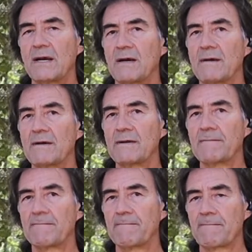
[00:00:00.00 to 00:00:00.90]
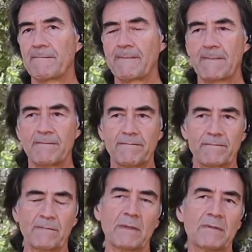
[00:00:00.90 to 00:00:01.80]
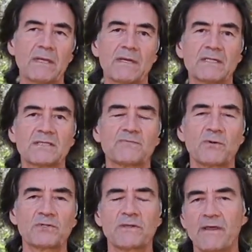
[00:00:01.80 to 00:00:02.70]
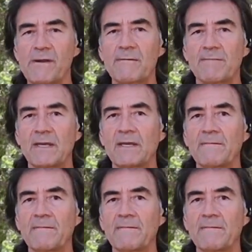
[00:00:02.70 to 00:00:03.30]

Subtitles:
on the sports therapy,